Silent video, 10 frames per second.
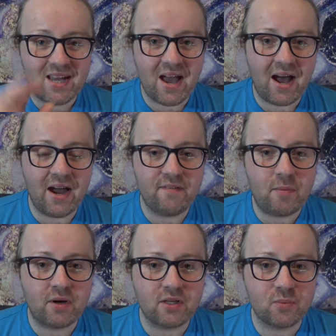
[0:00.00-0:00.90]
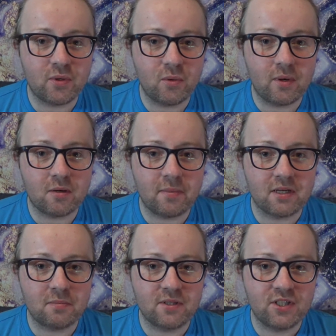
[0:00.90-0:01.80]
Hi everybody, it's Will. Welcome back
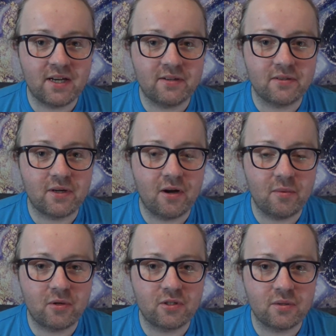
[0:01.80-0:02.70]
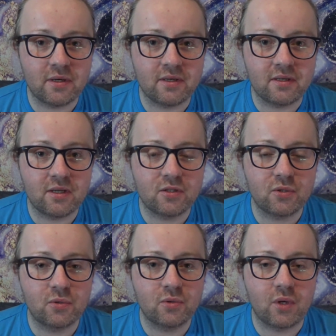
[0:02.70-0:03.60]
to my channel. How you all doing?
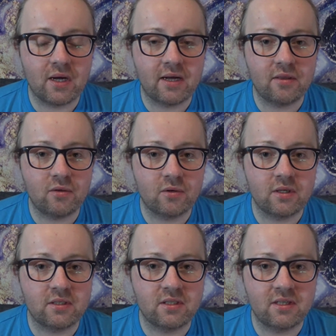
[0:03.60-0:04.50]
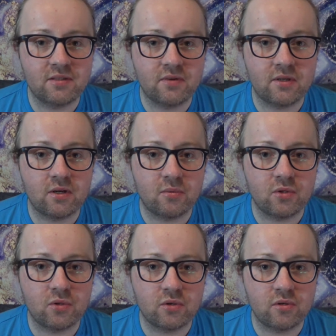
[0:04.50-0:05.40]
So I thought in today's video I would
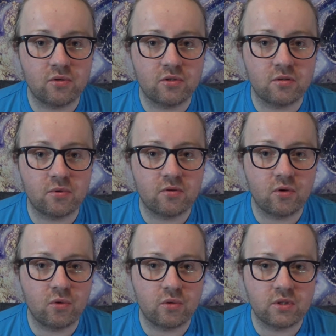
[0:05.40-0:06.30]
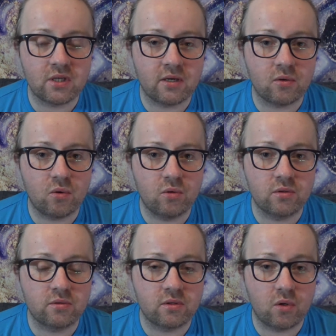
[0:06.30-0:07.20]
talk you through some of the hooks and
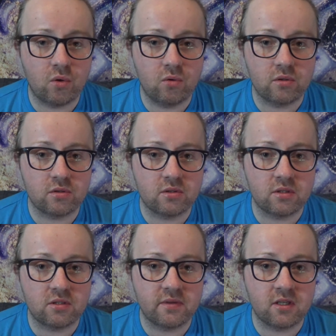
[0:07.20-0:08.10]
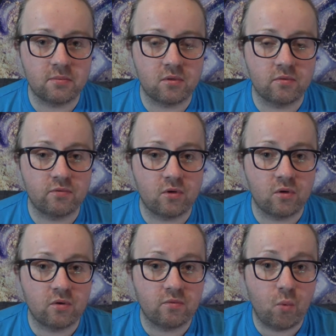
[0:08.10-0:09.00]
holders that's available
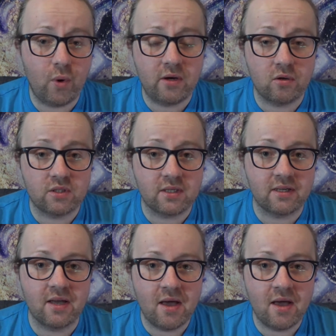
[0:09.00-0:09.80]
for wig knotting.